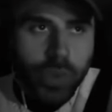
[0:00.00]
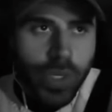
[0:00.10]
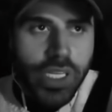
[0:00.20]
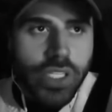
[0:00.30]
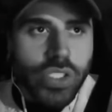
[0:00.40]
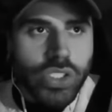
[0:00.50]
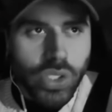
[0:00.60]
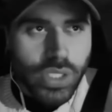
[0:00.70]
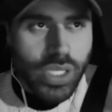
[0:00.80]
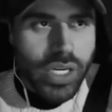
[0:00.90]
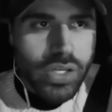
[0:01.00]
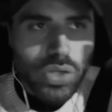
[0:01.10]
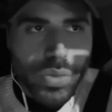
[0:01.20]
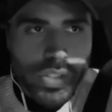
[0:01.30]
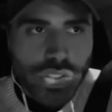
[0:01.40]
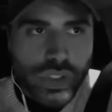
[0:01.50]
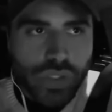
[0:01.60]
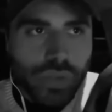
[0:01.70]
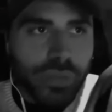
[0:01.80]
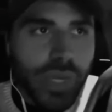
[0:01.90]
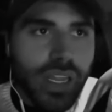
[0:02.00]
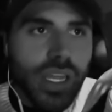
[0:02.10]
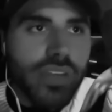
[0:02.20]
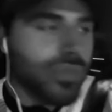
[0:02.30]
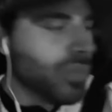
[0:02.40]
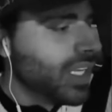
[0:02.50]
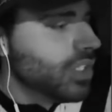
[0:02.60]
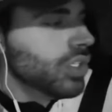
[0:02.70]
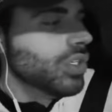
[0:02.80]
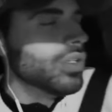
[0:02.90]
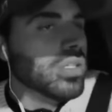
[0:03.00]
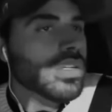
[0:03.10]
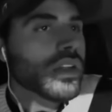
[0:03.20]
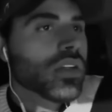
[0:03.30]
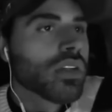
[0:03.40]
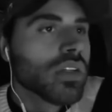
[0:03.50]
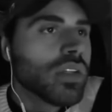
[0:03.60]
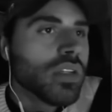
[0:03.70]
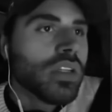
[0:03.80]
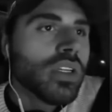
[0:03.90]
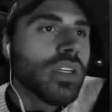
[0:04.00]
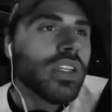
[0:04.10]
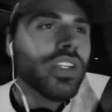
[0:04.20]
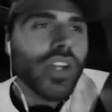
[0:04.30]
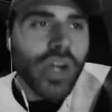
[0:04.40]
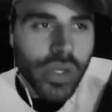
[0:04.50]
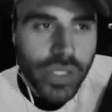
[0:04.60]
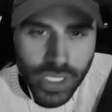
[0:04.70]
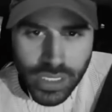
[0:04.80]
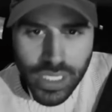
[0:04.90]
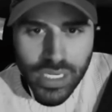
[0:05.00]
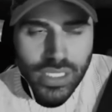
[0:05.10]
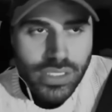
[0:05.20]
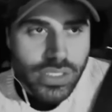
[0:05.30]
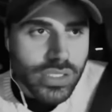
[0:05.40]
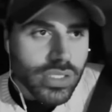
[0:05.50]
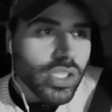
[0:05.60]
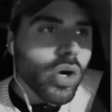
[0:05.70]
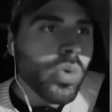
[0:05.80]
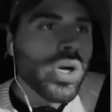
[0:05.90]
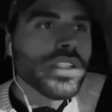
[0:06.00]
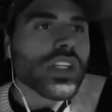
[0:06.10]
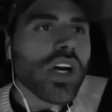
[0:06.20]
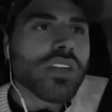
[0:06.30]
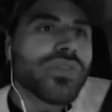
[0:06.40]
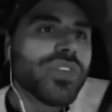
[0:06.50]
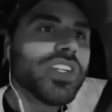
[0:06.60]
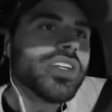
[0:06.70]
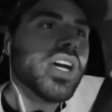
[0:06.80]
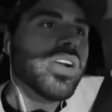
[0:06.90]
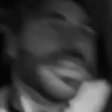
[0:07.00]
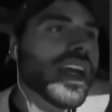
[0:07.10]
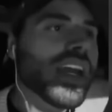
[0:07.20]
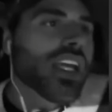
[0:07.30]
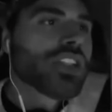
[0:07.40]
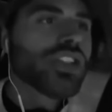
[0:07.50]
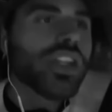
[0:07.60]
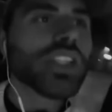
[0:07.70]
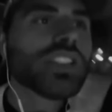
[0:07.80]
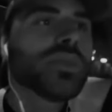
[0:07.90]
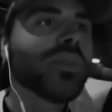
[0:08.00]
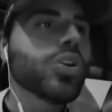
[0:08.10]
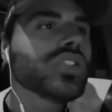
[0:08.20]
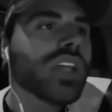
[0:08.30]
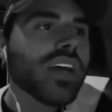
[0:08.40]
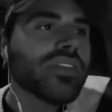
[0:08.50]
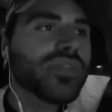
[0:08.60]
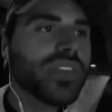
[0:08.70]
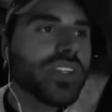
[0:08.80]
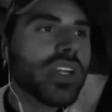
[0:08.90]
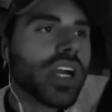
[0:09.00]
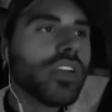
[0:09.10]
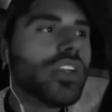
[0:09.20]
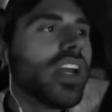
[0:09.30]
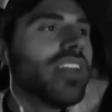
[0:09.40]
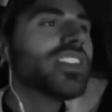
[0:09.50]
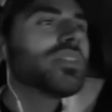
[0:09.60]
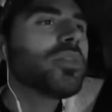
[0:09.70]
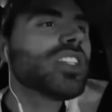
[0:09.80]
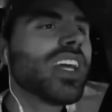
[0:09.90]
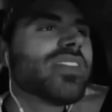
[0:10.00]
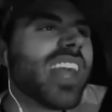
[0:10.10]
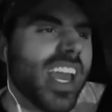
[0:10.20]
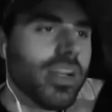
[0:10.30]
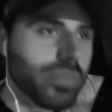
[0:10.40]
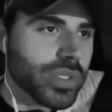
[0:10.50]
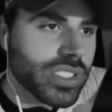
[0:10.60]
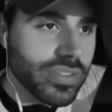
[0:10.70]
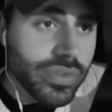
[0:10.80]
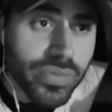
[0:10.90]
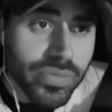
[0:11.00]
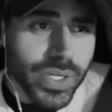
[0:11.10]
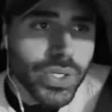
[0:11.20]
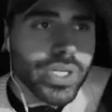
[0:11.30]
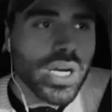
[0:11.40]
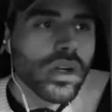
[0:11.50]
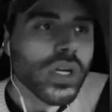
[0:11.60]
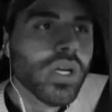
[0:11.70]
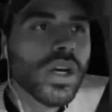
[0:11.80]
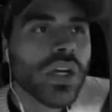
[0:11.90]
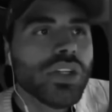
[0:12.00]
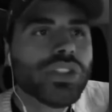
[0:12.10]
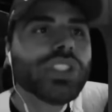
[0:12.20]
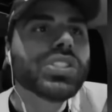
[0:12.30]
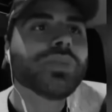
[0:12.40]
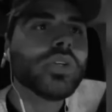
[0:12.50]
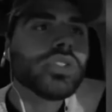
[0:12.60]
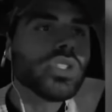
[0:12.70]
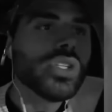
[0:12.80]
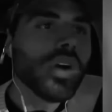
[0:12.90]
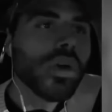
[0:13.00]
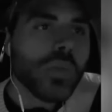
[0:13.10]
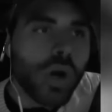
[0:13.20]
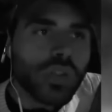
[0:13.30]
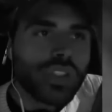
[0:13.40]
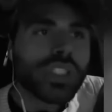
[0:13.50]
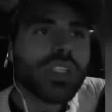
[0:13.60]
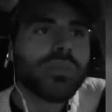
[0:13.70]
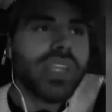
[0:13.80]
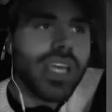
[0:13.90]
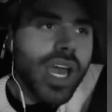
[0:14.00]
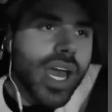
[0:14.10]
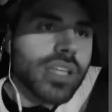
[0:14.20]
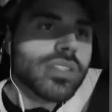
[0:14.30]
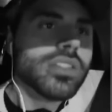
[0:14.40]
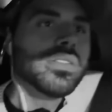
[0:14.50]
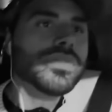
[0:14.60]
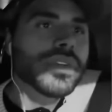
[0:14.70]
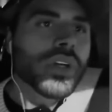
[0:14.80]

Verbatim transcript: 20 years old and I don't know what to do with my life. My dude, you know how young that is? No one's got it figured out at that age. You're not supposed to have it figured out. You're not even supposed to have 10% of it figured out. You're just supposed to know motion, be active,